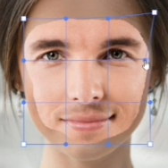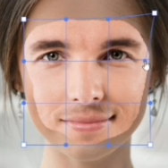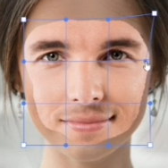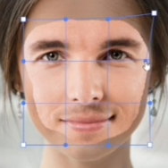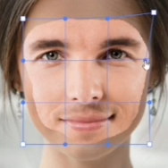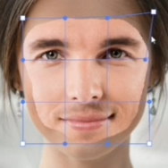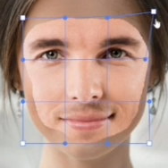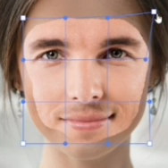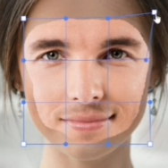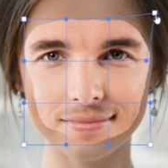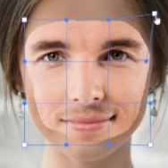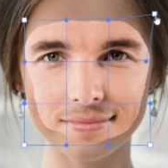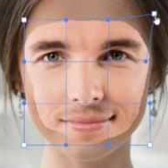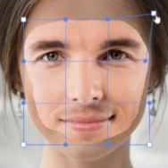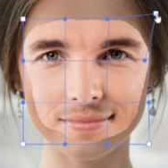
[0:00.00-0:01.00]

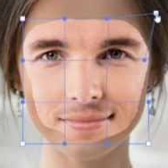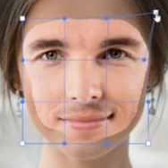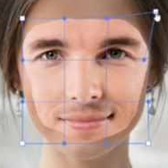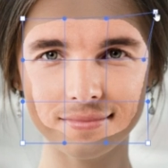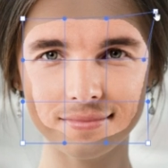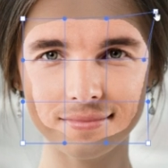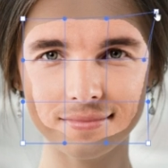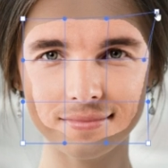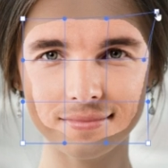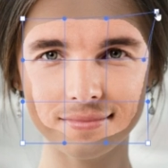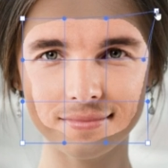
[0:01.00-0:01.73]
(no one is talking)